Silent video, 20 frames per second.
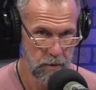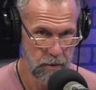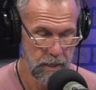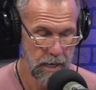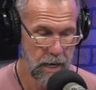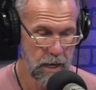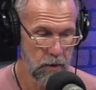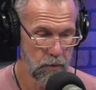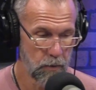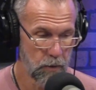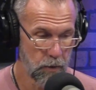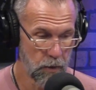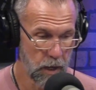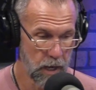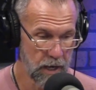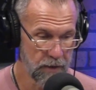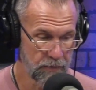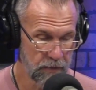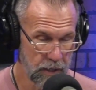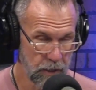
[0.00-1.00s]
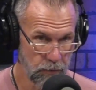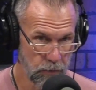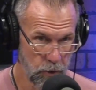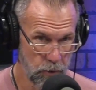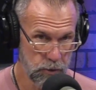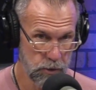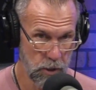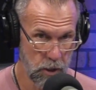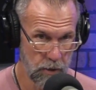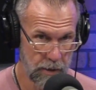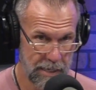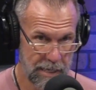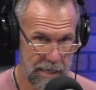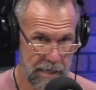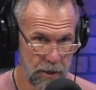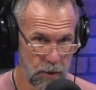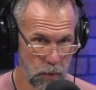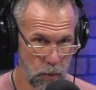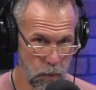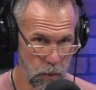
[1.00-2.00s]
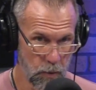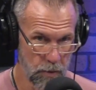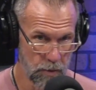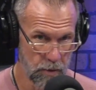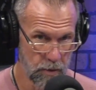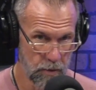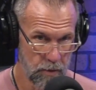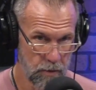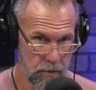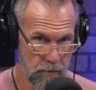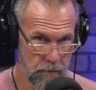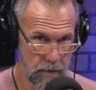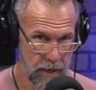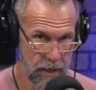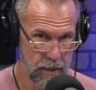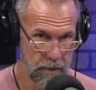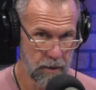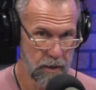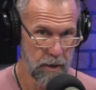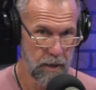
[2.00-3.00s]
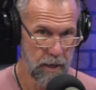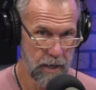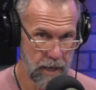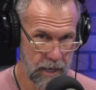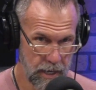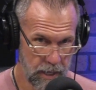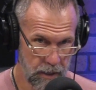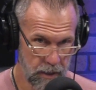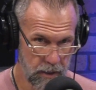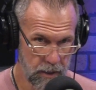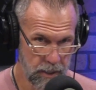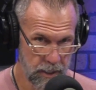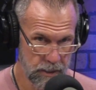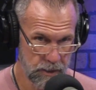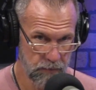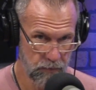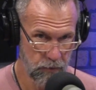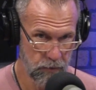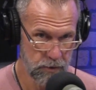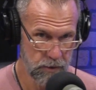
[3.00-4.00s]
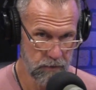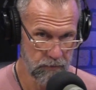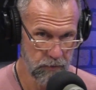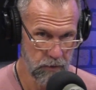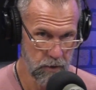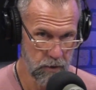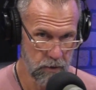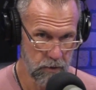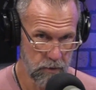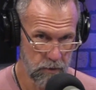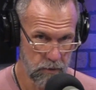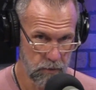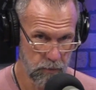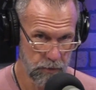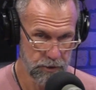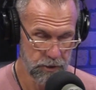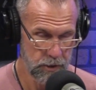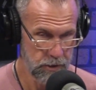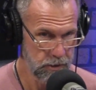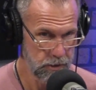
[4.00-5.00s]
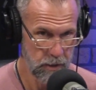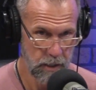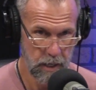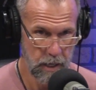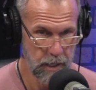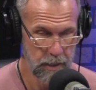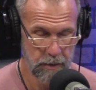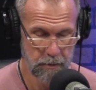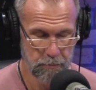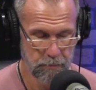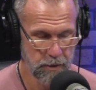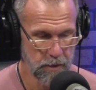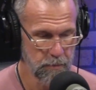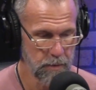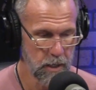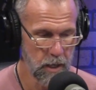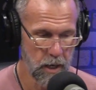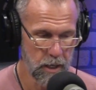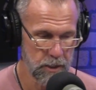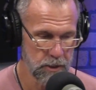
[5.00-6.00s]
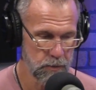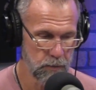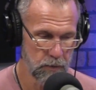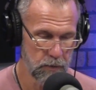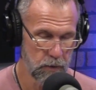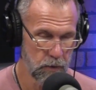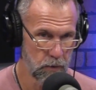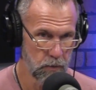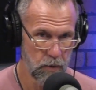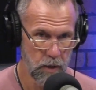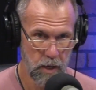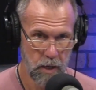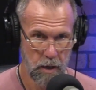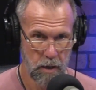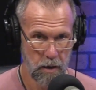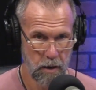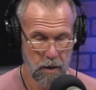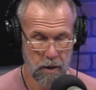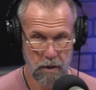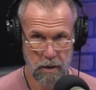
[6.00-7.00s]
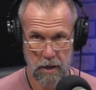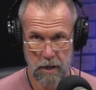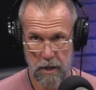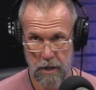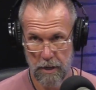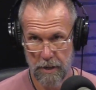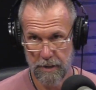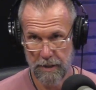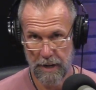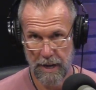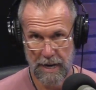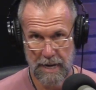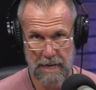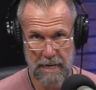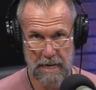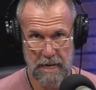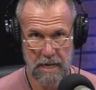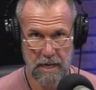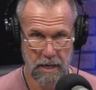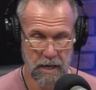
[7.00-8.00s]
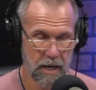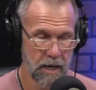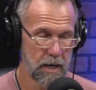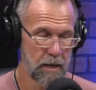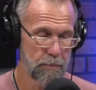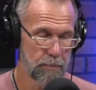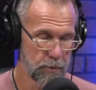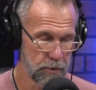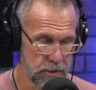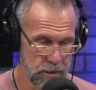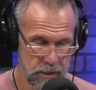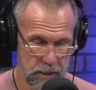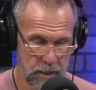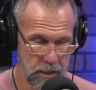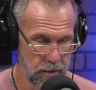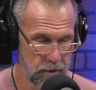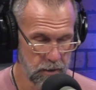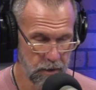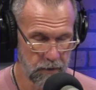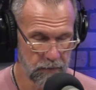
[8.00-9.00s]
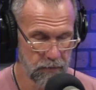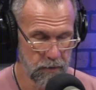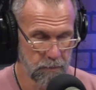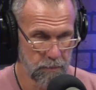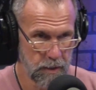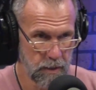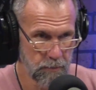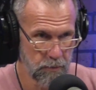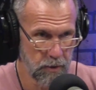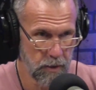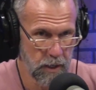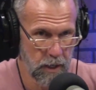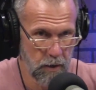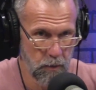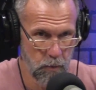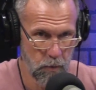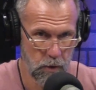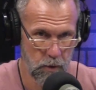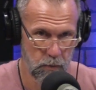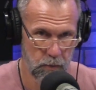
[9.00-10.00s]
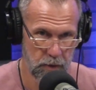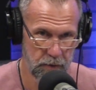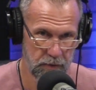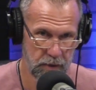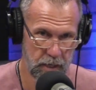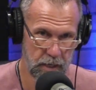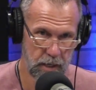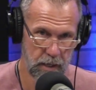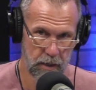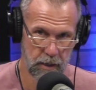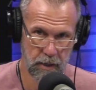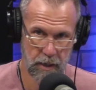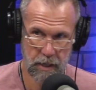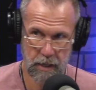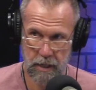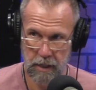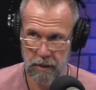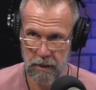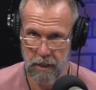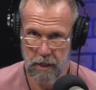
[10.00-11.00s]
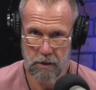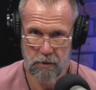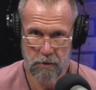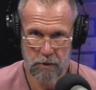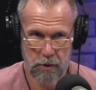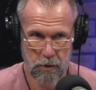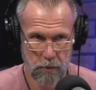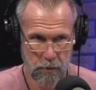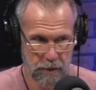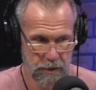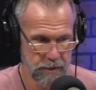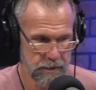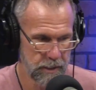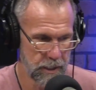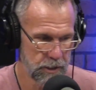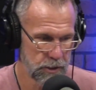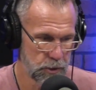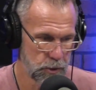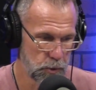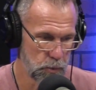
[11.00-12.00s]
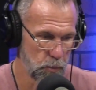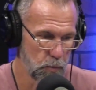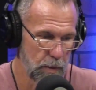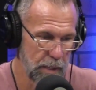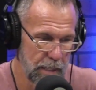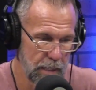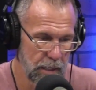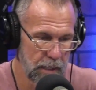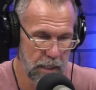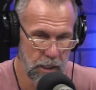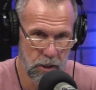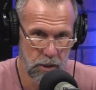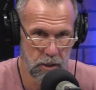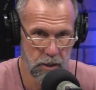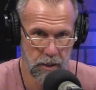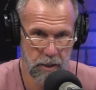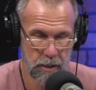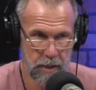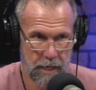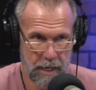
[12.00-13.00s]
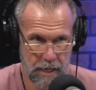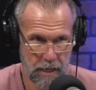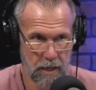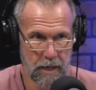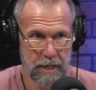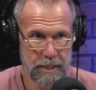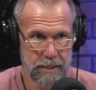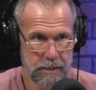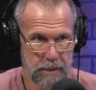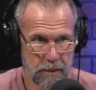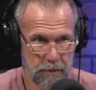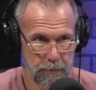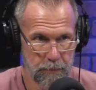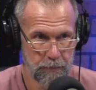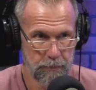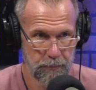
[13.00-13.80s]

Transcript: Now, I think those are in order, right? Analyze, first of all, which is, and to be honest with you, 99% of the people that I work with, any leader in an organization, is really good at analyzing.